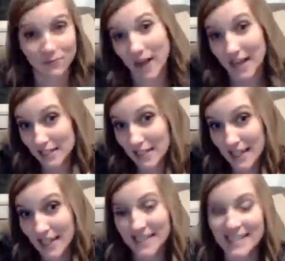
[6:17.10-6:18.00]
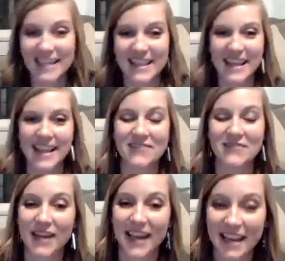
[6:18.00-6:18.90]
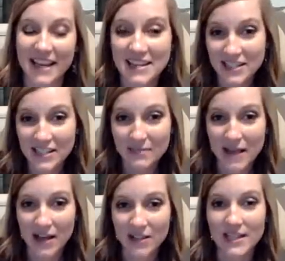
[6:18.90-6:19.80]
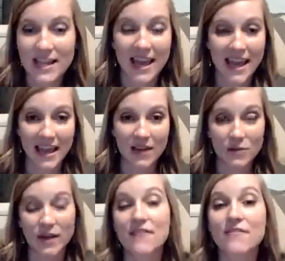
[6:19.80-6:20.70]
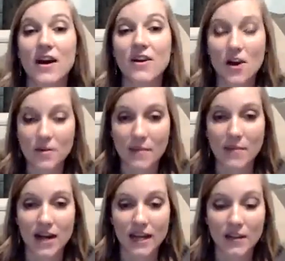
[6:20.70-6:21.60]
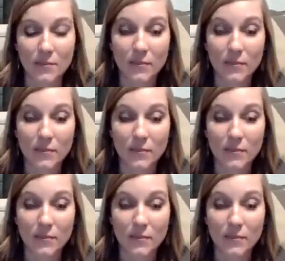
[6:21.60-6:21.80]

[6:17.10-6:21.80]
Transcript: didn't taste anything, what I smelled, and what I felt on my body.